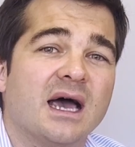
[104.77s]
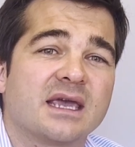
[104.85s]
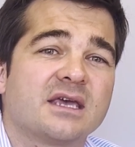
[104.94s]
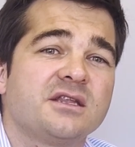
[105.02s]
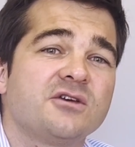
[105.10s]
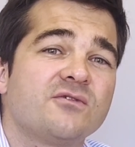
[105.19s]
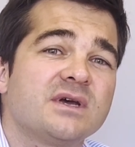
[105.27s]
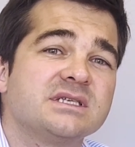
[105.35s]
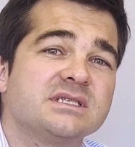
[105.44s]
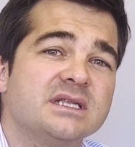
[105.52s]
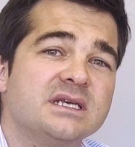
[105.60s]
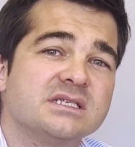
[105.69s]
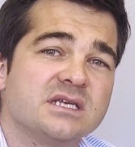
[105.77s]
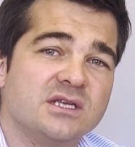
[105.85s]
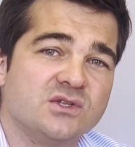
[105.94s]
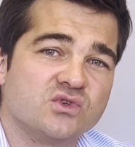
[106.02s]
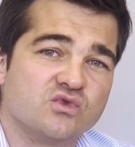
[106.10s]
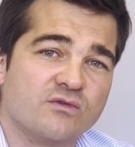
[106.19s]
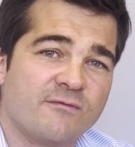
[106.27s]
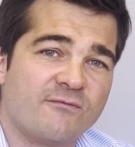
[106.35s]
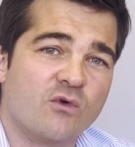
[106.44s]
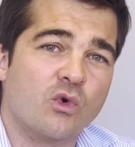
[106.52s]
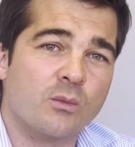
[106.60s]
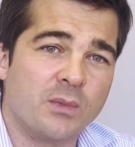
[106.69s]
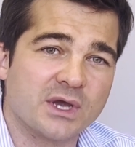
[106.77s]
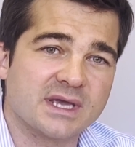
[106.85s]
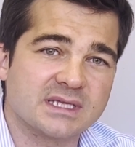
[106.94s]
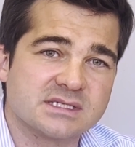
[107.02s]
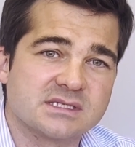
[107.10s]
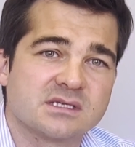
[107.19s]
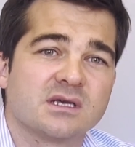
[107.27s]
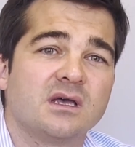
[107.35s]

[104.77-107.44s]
categorize leads into 4 buckets,